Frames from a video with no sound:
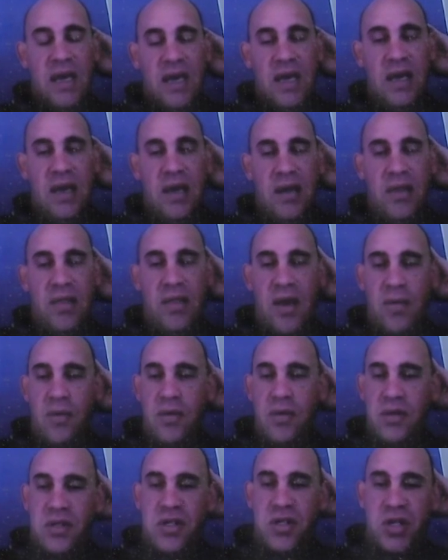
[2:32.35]
That
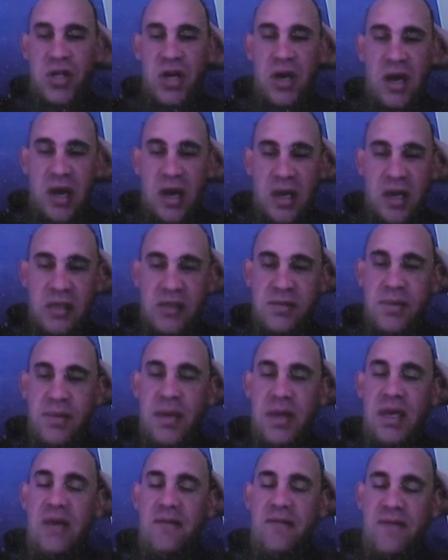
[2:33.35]
was just
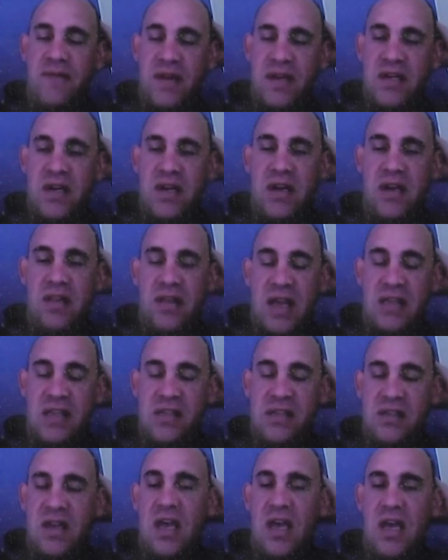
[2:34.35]
being invented at
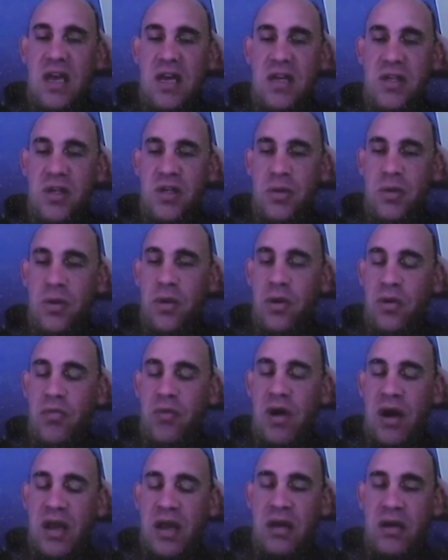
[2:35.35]
that stage,
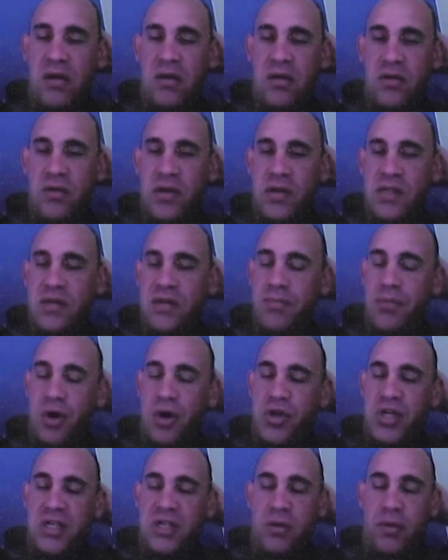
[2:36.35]
or doing
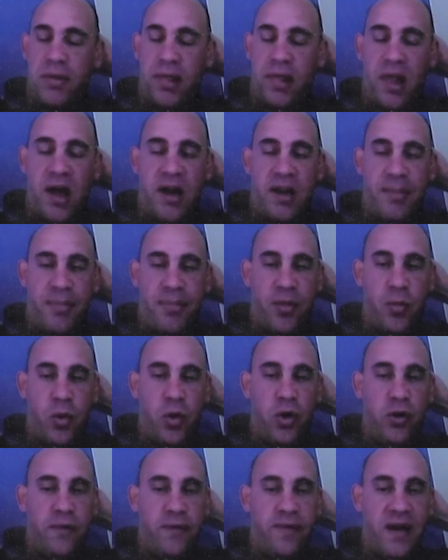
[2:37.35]
some projects with Light Up
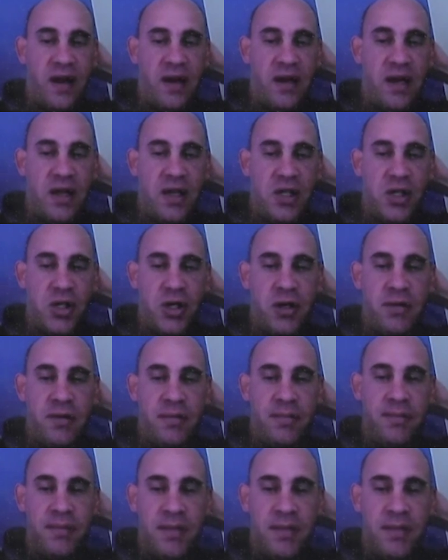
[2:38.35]
the World Foundation.